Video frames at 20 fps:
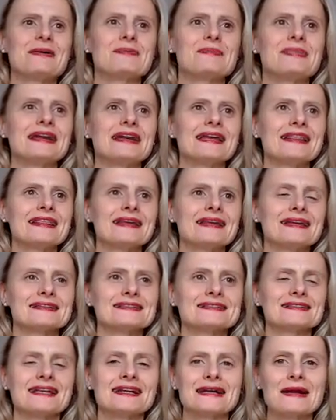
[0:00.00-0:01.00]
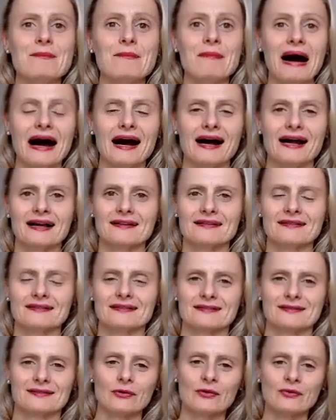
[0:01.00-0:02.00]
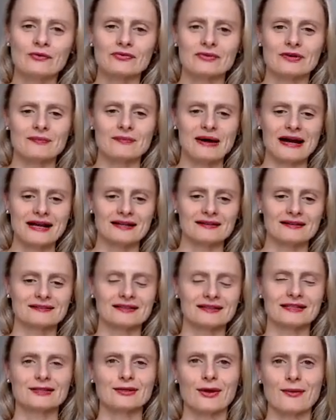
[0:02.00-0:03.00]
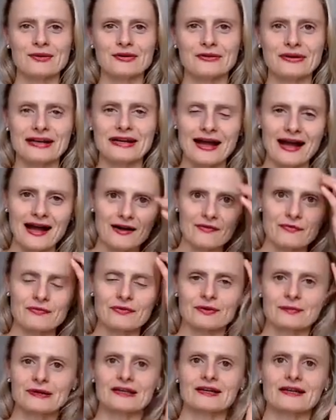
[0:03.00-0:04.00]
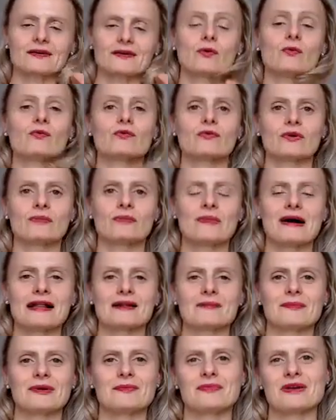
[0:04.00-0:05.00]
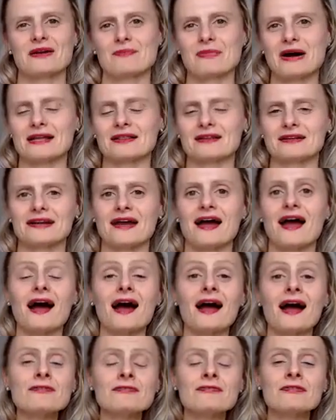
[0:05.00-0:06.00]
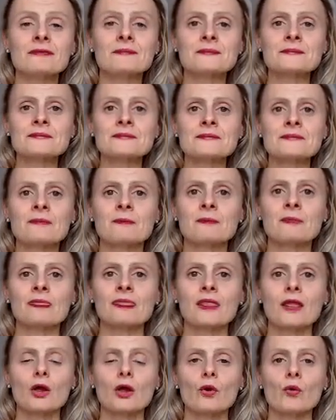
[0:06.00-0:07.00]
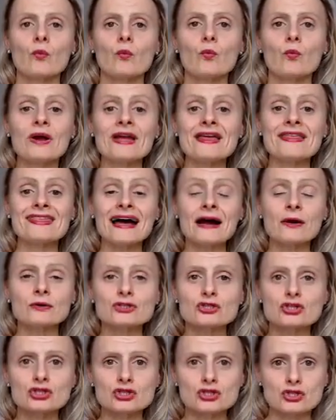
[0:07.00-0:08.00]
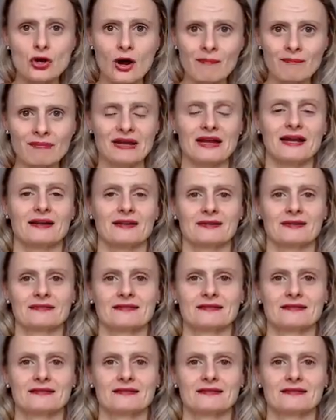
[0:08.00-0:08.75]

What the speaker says: But I think it's like a mile, over a mile. Kilometer and a half would be like over a mile, maybe a mile and a half, without stopping,